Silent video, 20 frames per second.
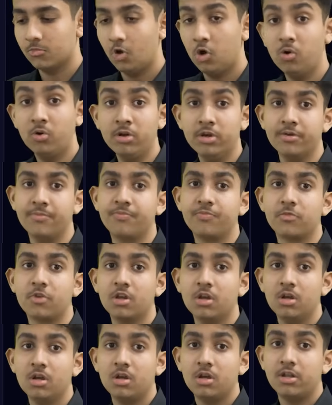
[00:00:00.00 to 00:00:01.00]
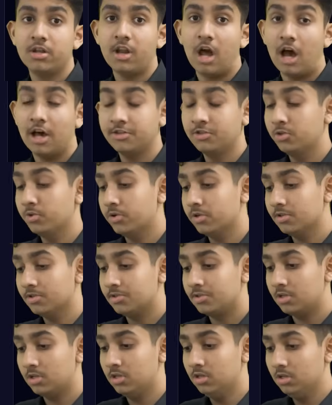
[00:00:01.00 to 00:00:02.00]
Okay, as you can
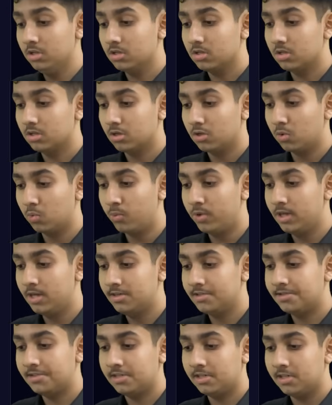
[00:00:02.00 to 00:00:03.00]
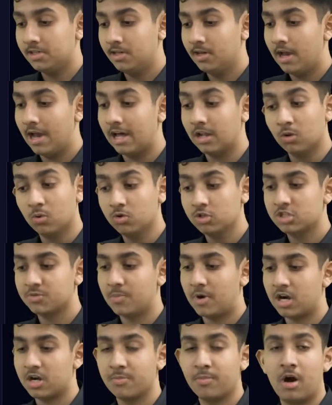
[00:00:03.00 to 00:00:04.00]
see, we see Hello
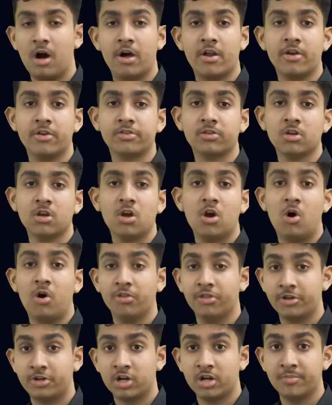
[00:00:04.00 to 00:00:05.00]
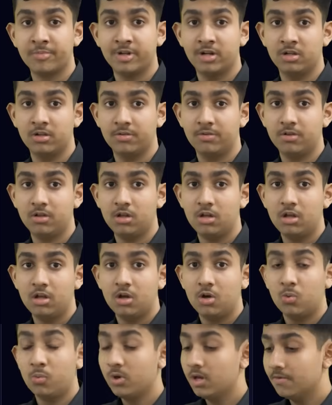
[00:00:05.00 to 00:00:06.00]
Smart Bharat on the terminal.
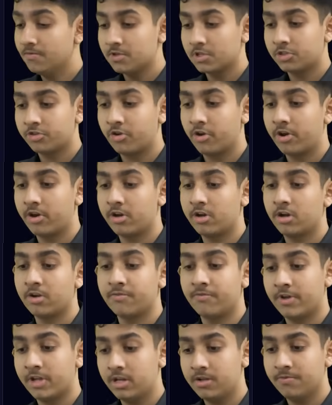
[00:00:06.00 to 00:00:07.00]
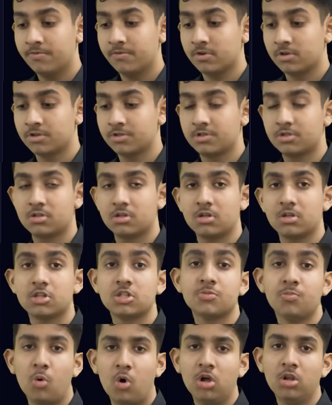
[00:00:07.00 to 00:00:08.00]
We have just created our very first
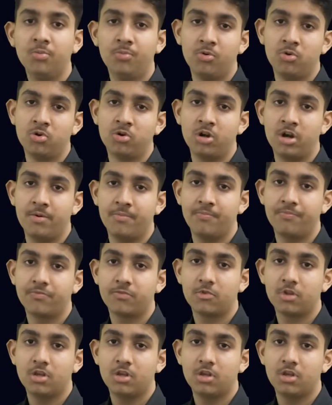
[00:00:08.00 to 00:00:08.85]
small program